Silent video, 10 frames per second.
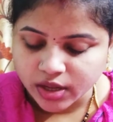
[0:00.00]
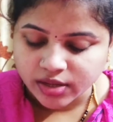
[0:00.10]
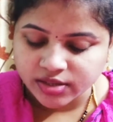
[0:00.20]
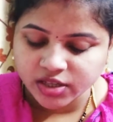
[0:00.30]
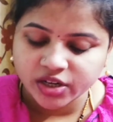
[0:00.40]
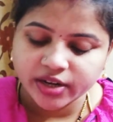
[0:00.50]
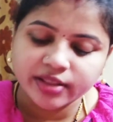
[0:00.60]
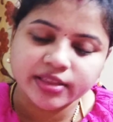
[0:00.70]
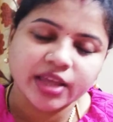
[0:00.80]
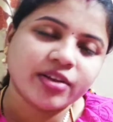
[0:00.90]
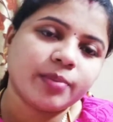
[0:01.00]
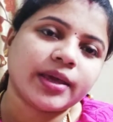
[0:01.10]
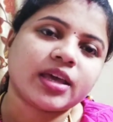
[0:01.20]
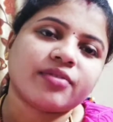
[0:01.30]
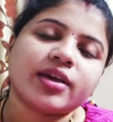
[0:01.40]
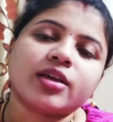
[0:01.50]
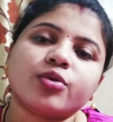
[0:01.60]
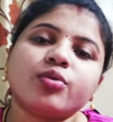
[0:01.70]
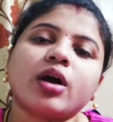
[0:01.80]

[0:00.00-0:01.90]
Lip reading: See children, they will be giving you